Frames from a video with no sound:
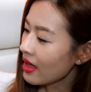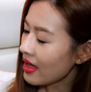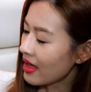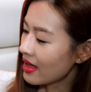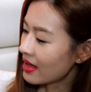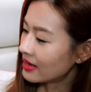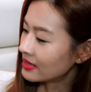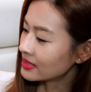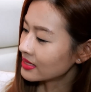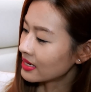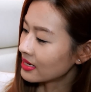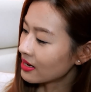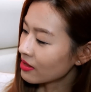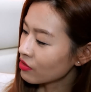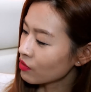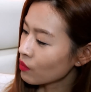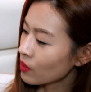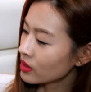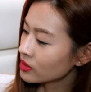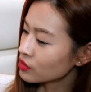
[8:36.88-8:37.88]
and
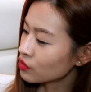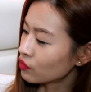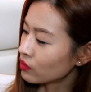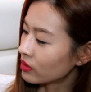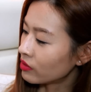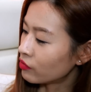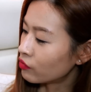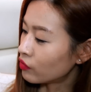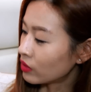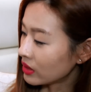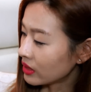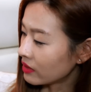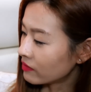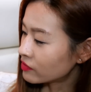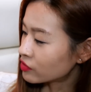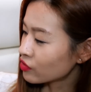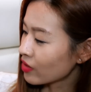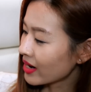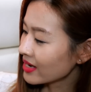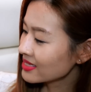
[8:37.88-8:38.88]
another one to
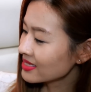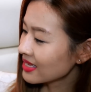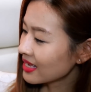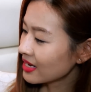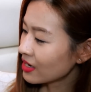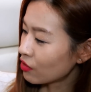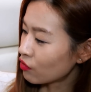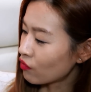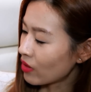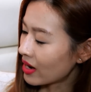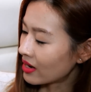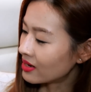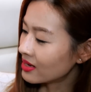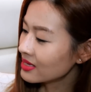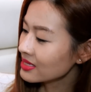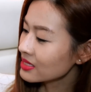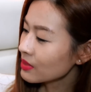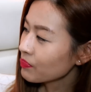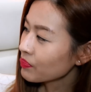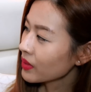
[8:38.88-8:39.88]
relieve dry skin and
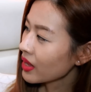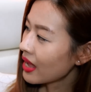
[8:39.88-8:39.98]
redness,